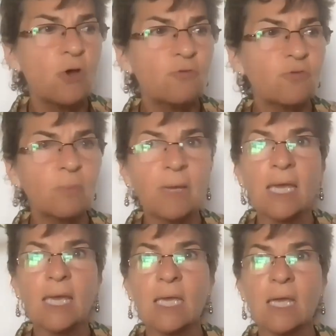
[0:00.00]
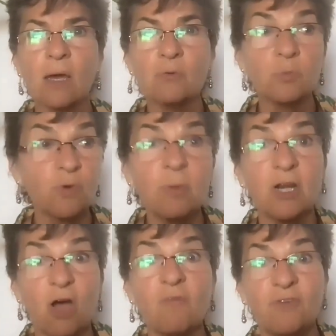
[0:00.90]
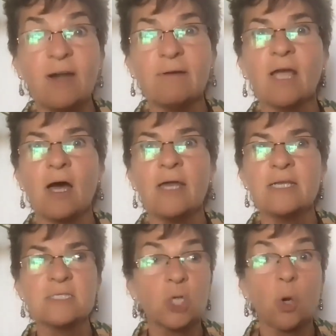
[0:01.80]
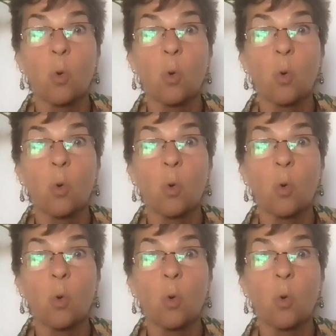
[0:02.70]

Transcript: from a very honest